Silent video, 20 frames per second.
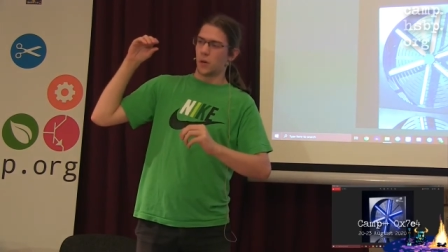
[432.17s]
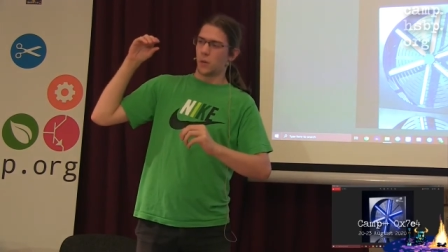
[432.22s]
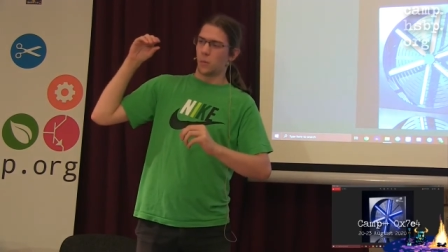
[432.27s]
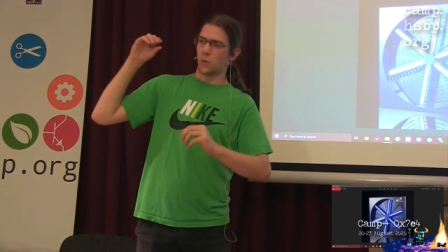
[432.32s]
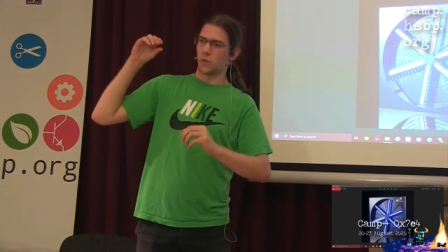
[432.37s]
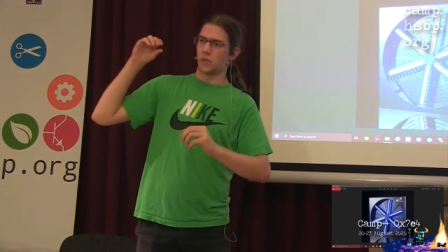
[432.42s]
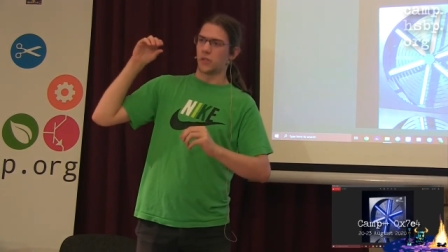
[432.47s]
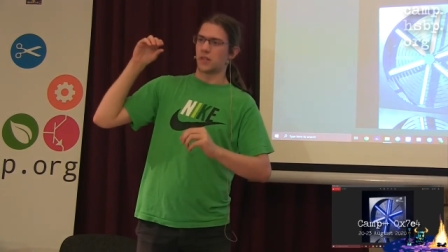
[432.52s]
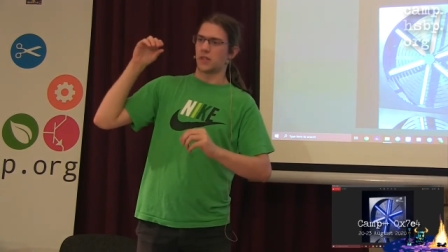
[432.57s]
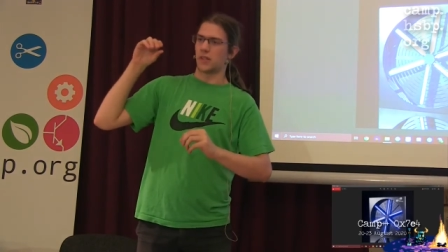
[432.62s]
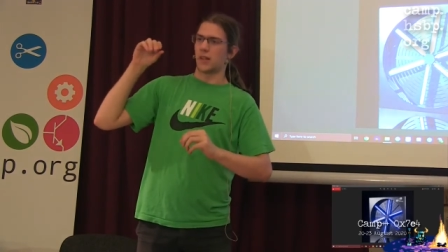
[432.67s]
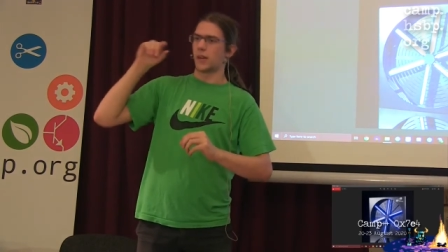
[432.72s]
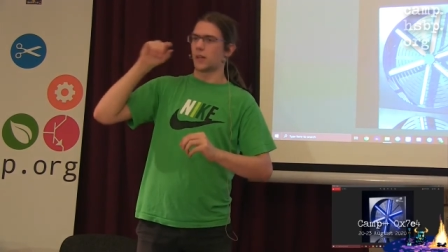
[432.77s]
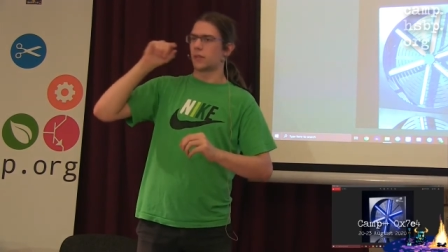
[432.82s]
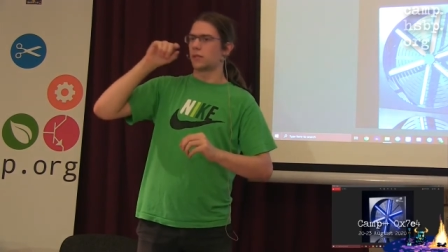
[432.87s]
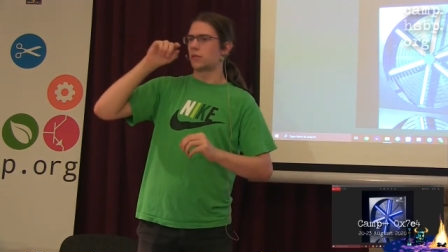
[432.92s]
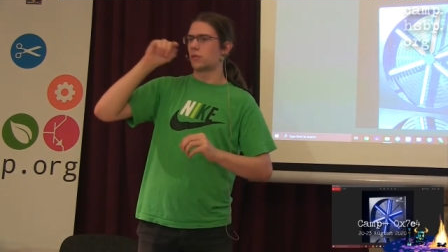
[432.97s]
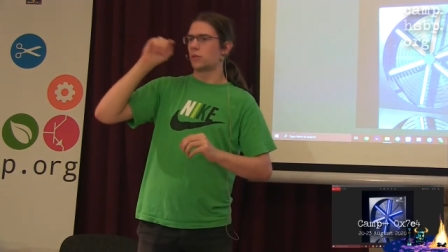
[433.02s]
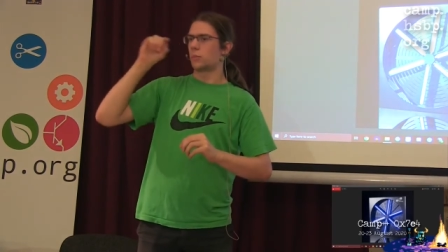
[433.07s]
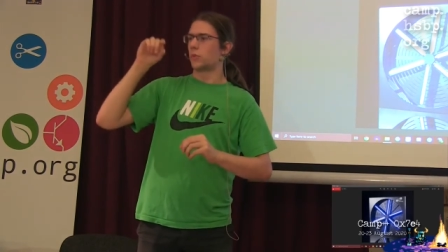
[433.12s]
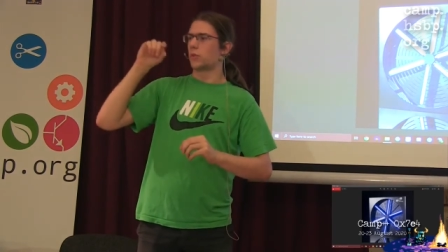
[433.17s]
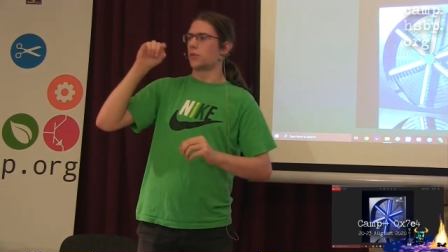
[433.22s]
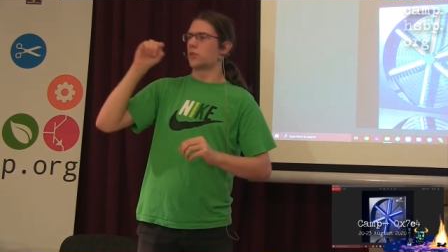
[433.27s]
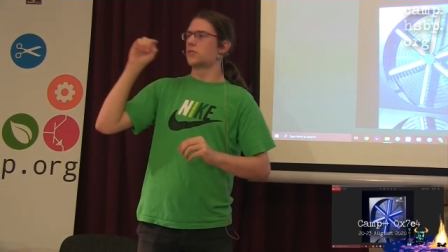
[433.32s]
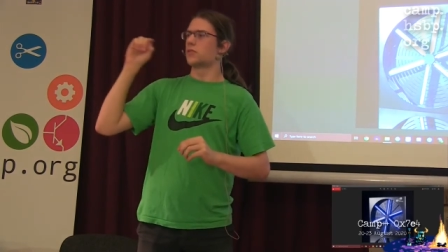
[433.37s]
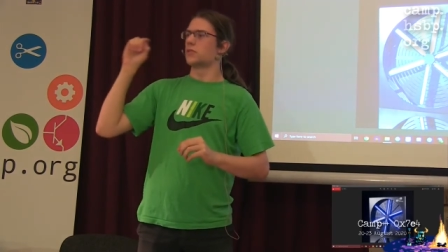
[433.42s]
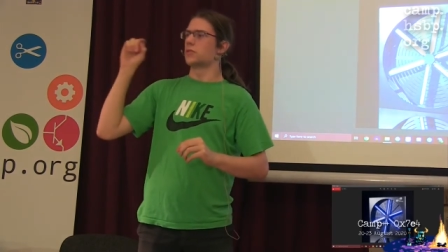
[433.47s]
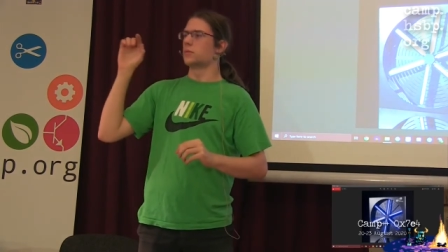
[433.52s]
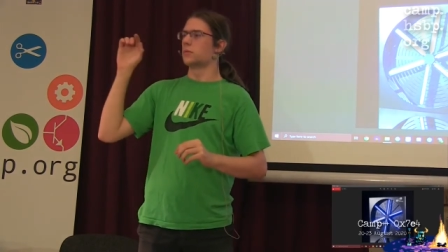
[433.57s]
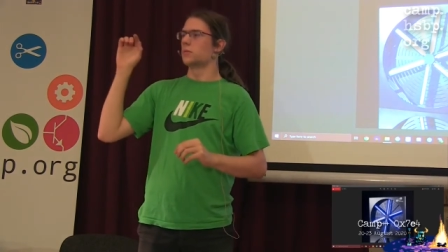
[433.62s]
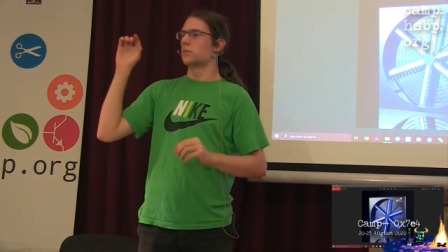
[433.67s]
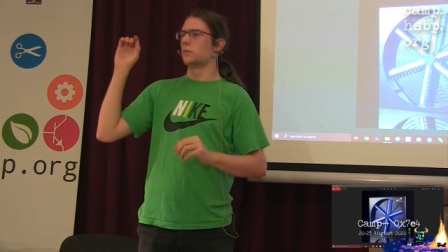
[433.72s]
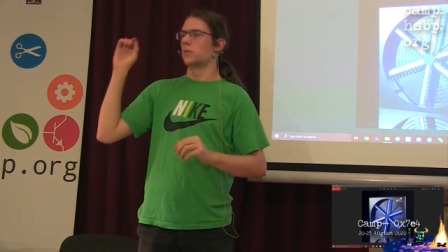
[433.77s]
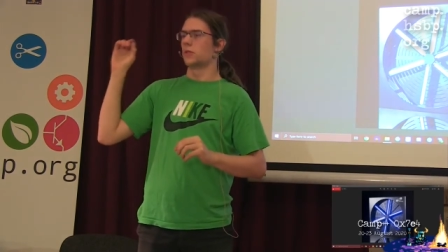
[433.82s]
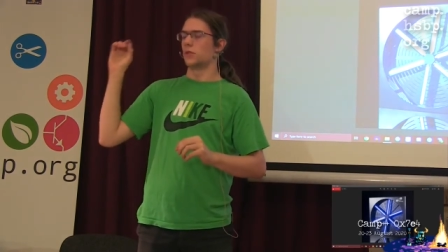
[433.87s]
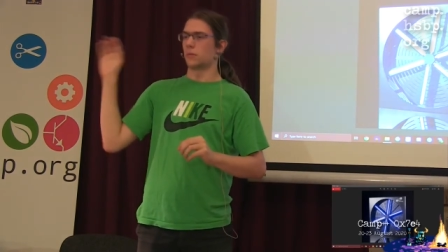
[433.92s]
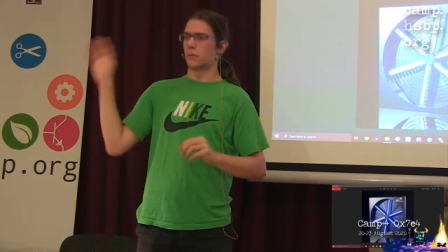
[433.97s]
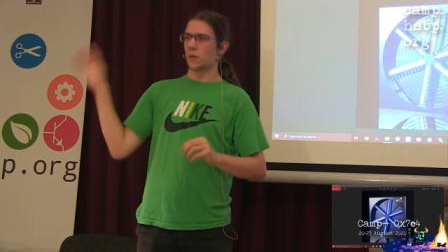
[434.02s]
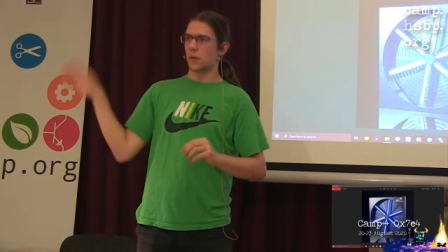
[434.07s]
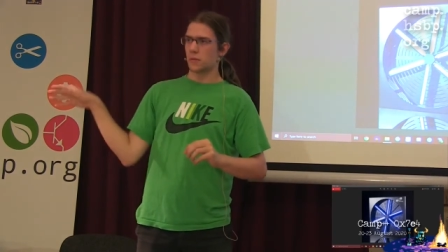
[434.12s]
which is like 2.2
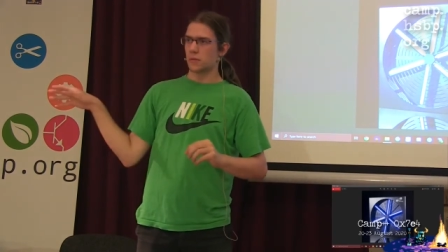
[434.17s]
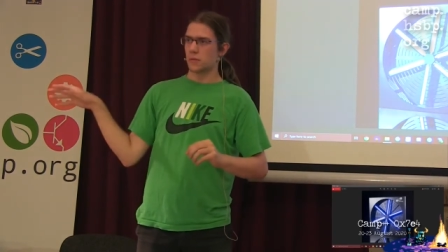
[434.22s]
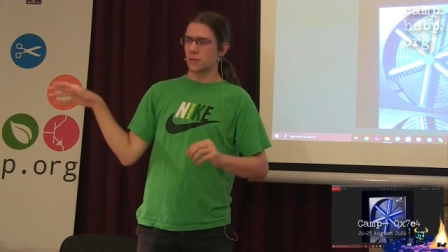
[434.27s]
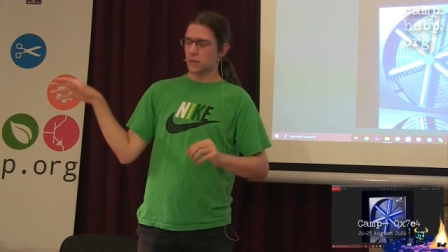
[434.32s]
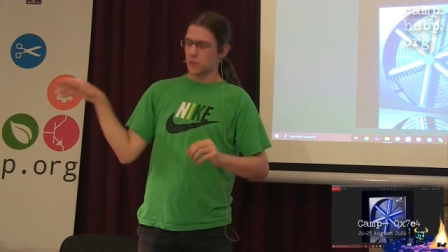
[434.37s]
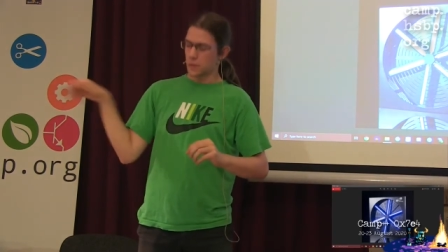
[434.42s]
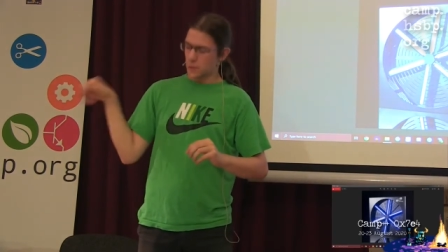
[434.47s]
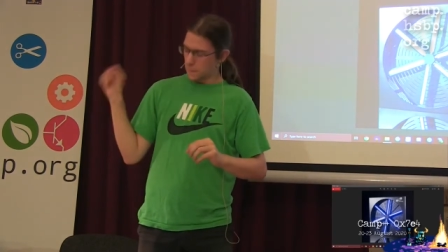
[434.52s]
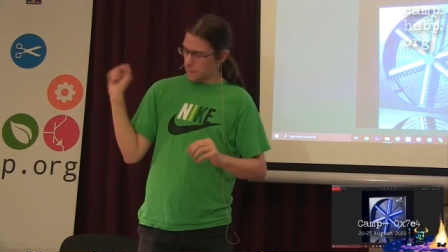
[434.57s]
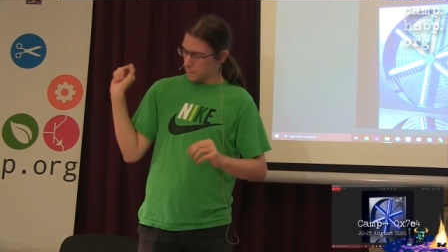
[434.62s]
euros.